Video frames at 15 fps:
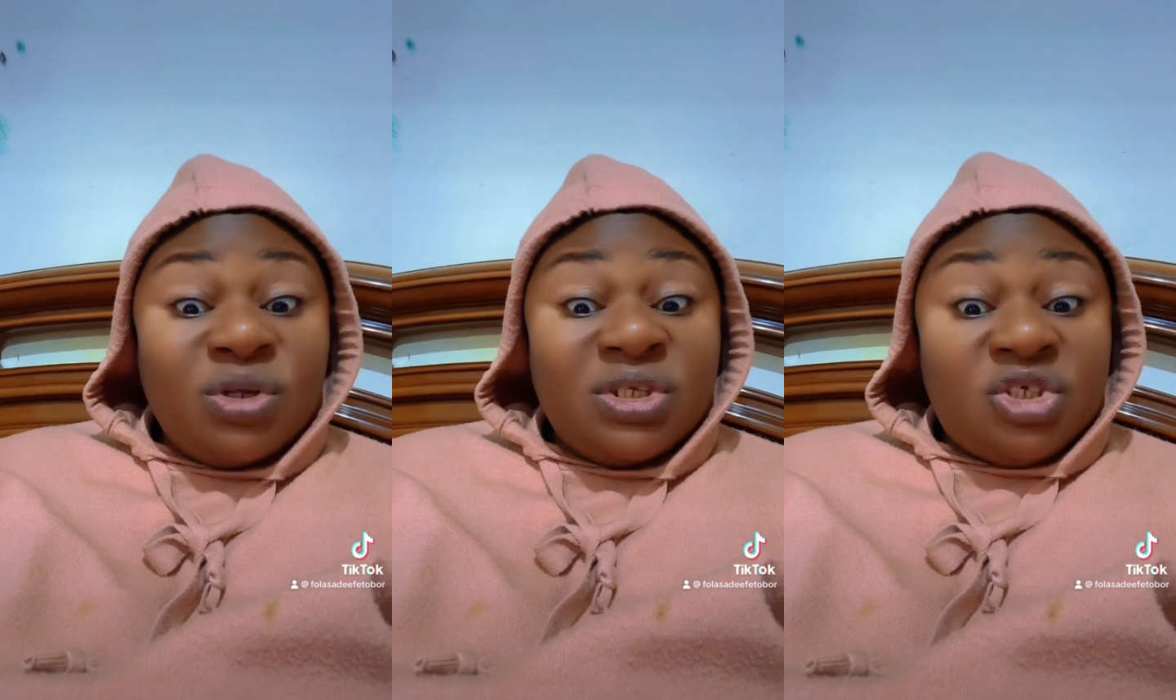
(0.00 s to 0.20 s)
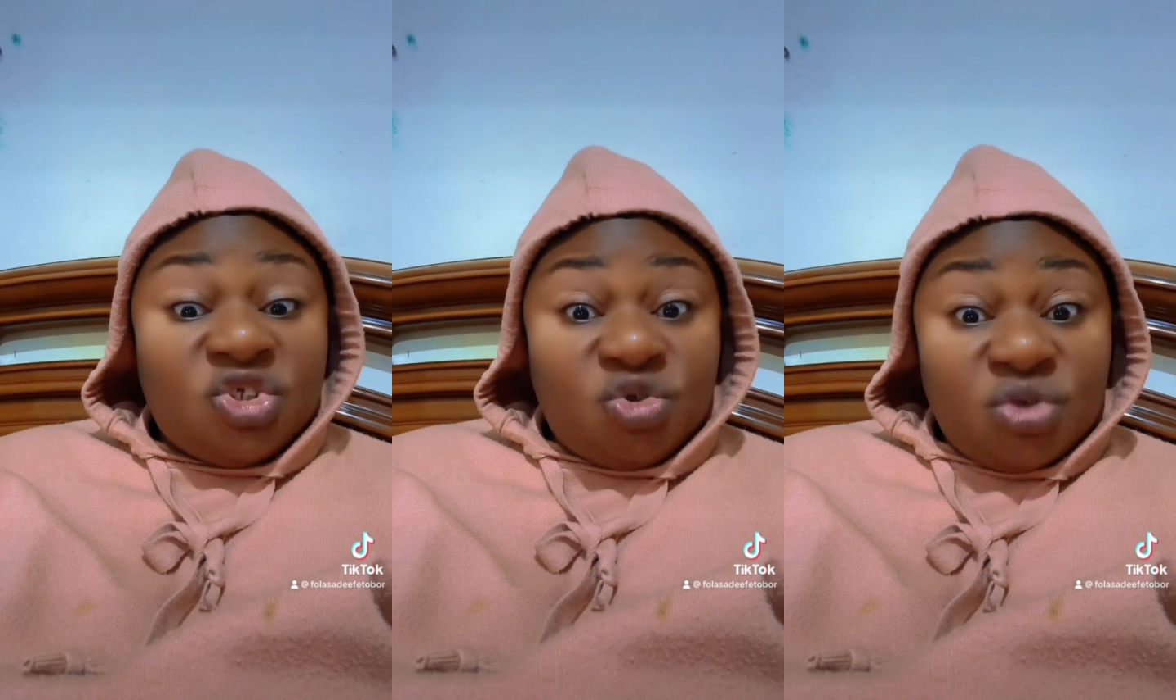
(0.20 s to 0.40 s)

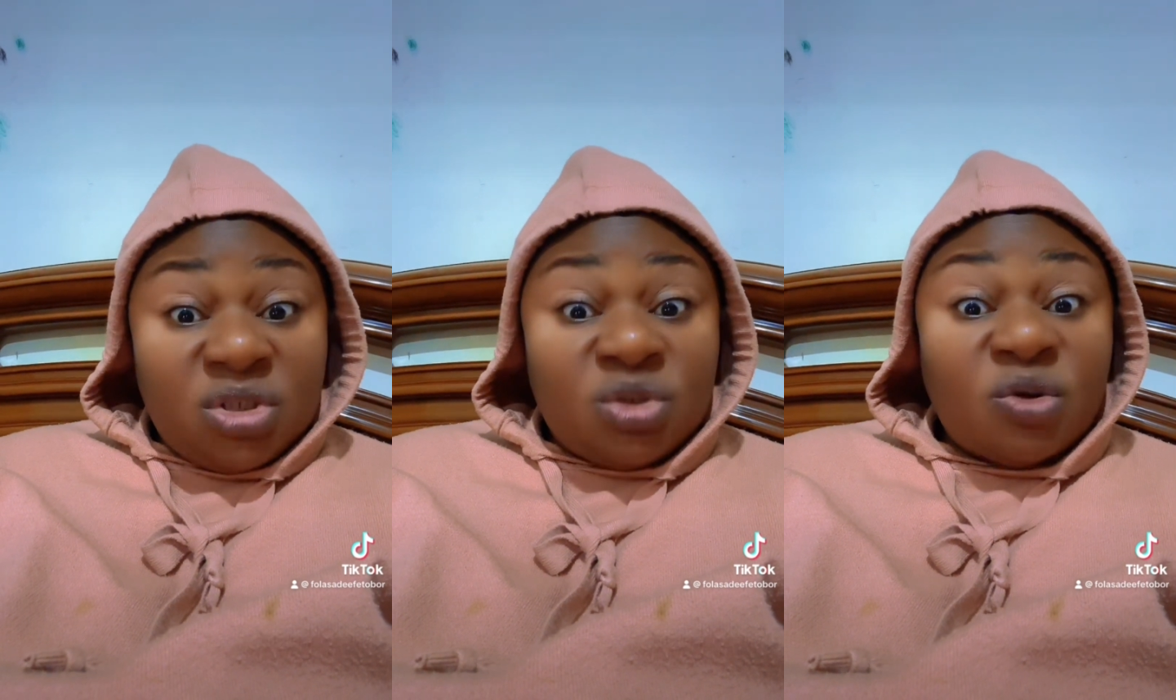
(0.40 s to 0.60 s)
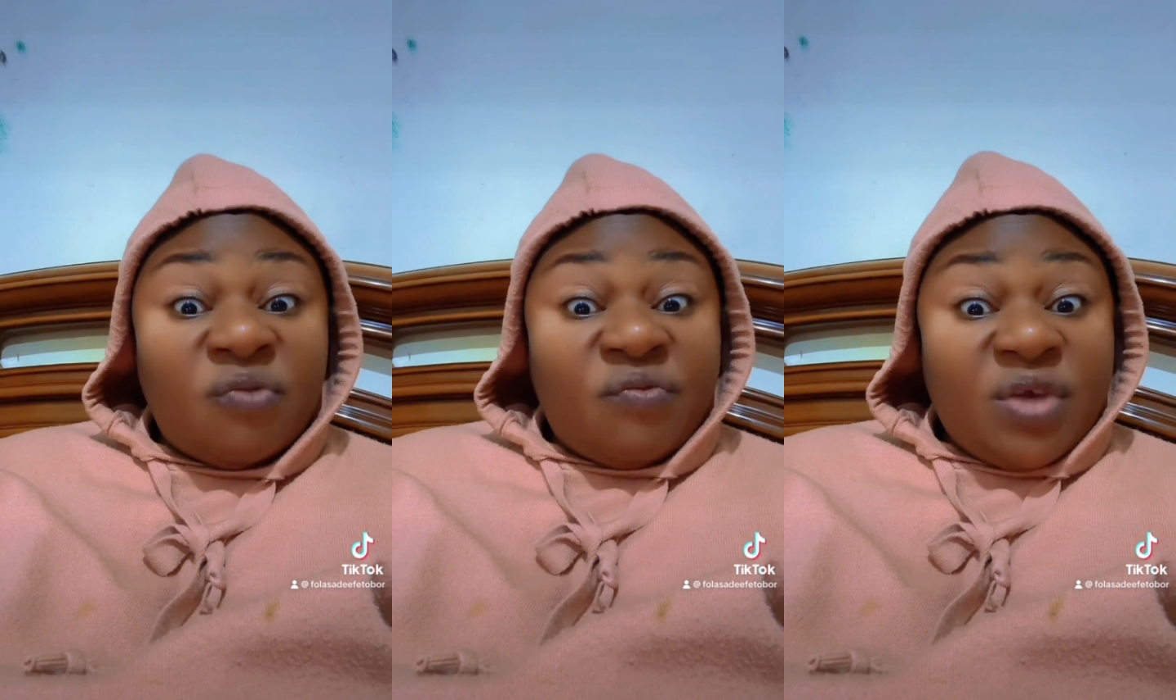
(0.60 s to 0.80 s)
the
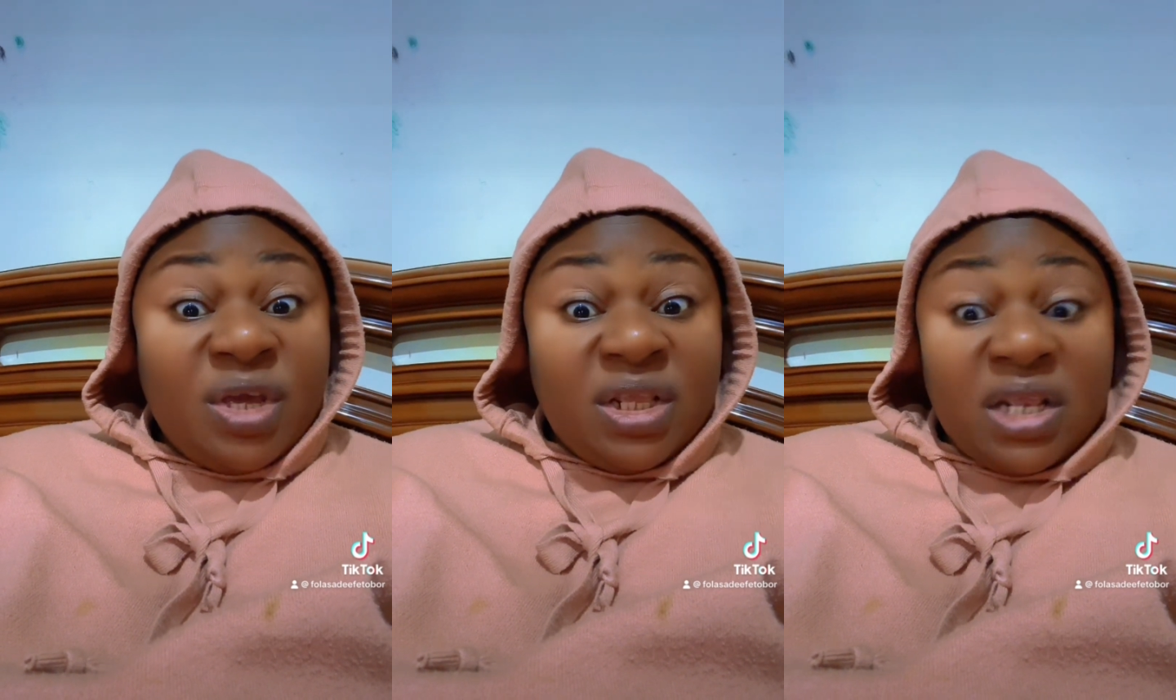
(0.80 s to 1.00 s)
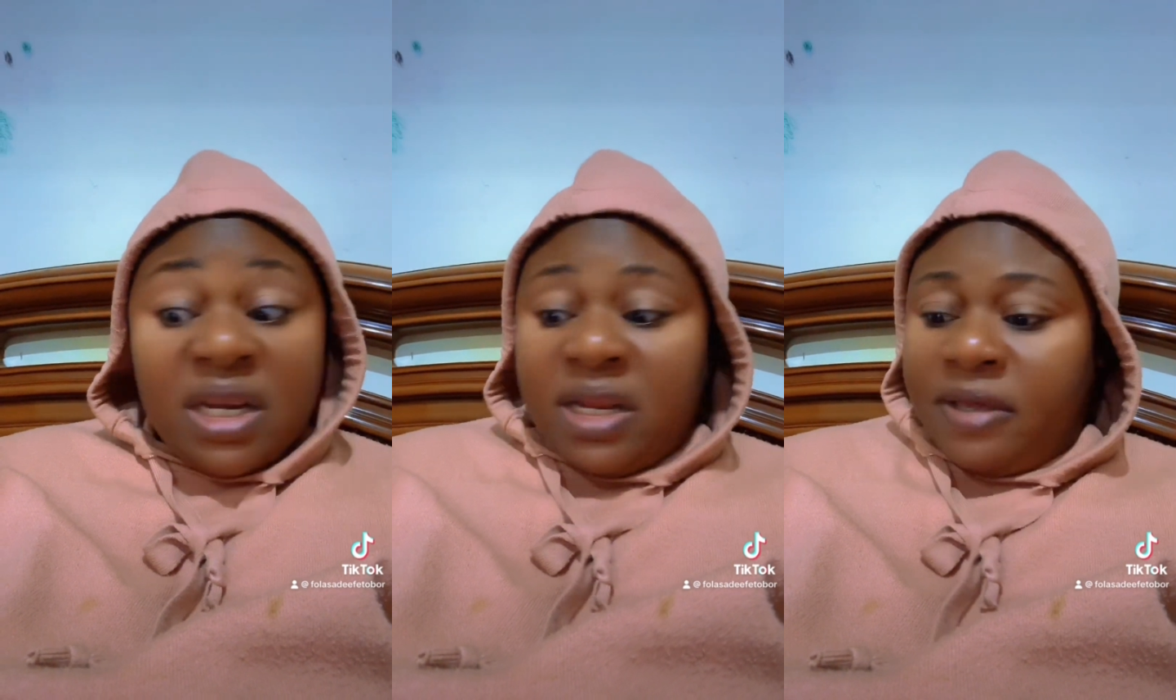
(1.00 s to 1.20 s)
streets of
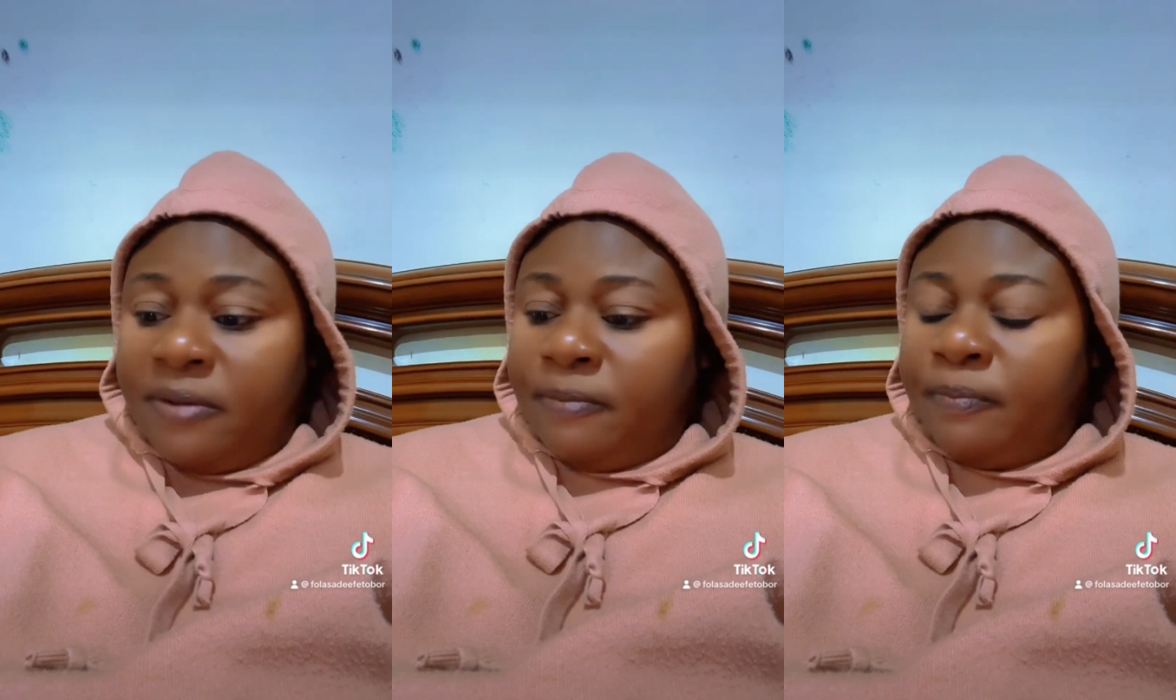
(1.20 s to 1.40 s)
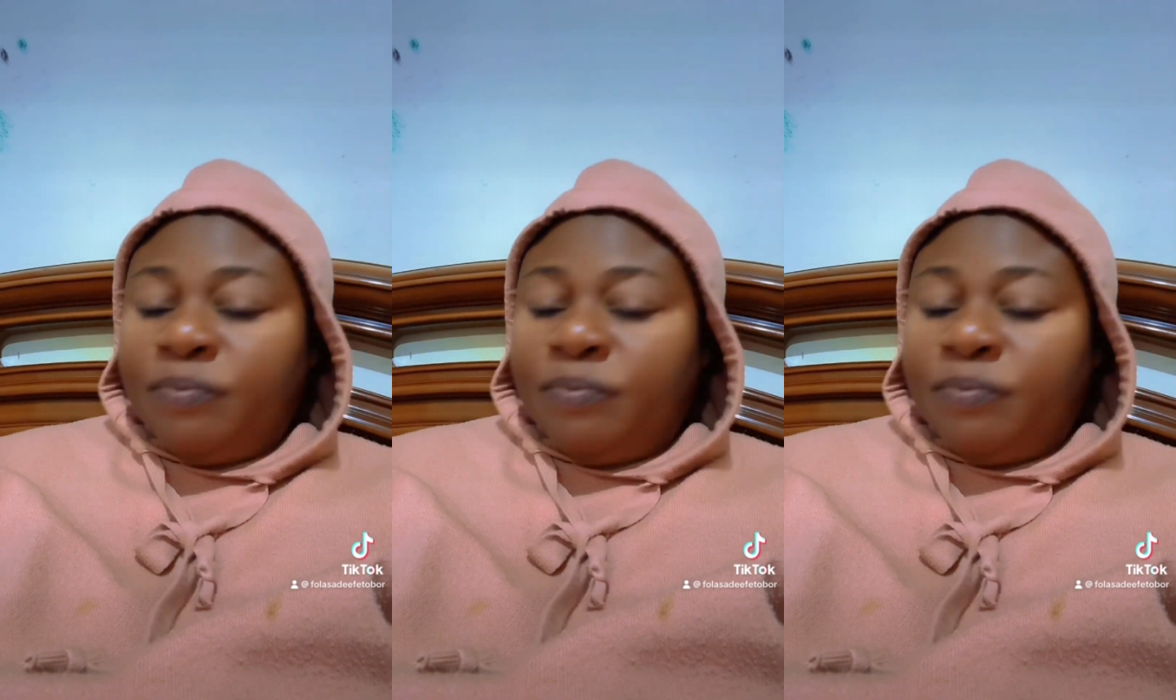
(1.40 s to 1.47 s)
Italy.